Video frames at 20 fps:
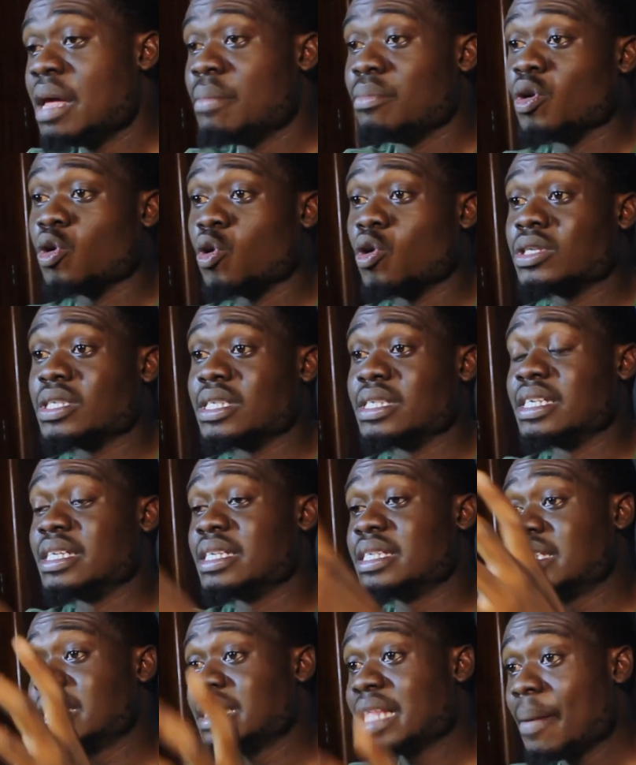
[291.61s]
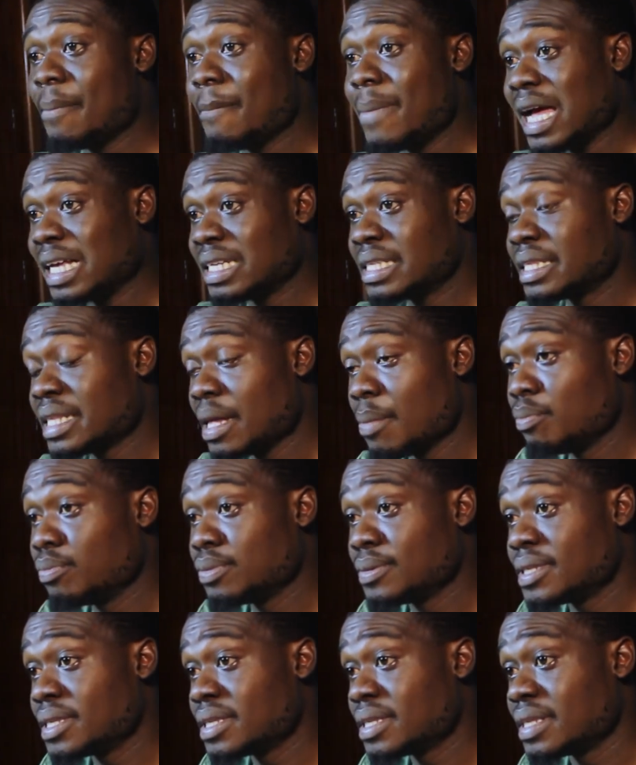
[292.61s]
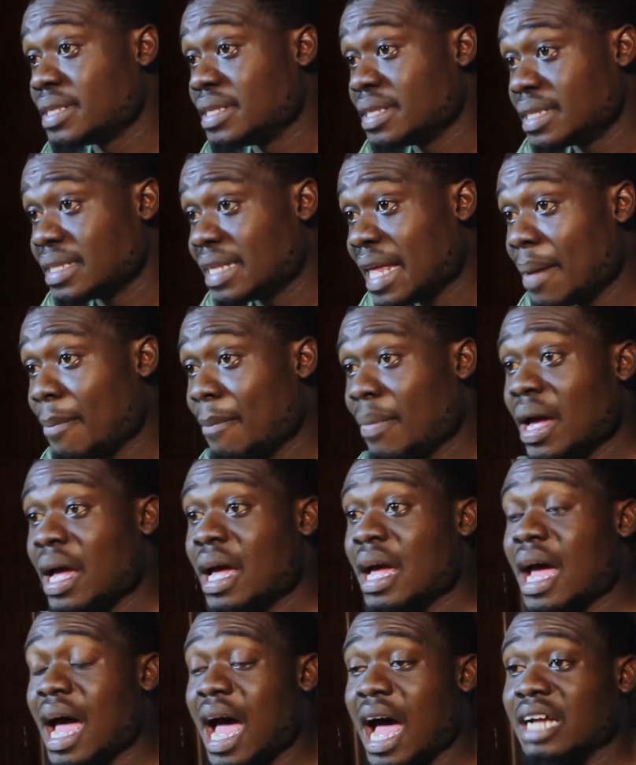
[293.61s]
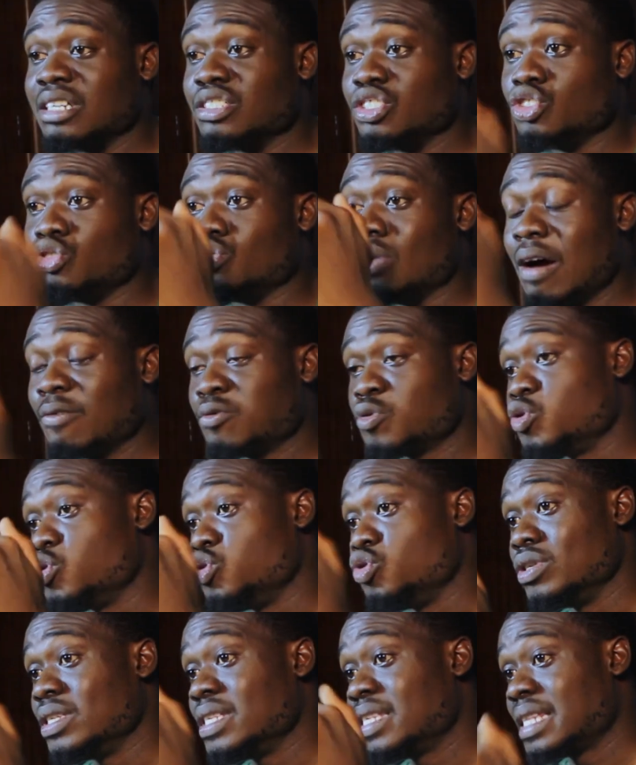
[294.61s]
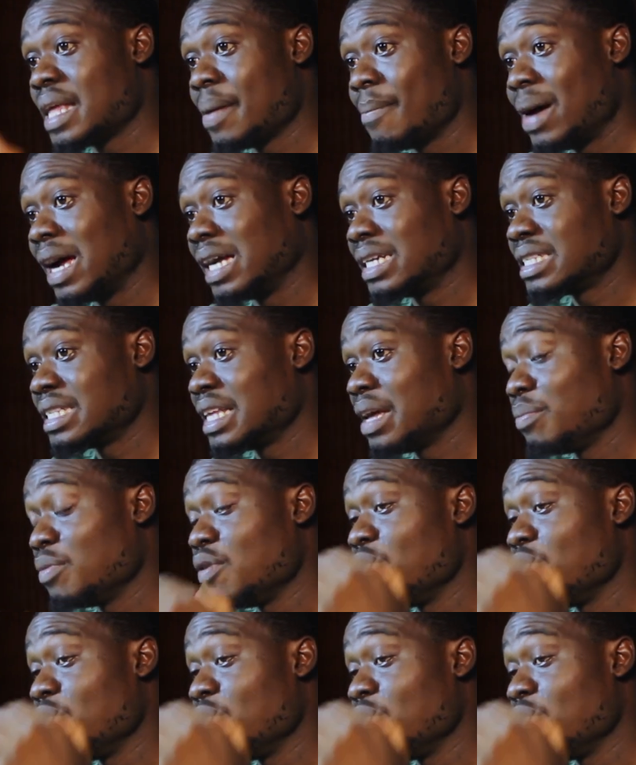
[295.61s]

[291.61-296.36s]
because it's a step-by-step system and you have to do it step by step.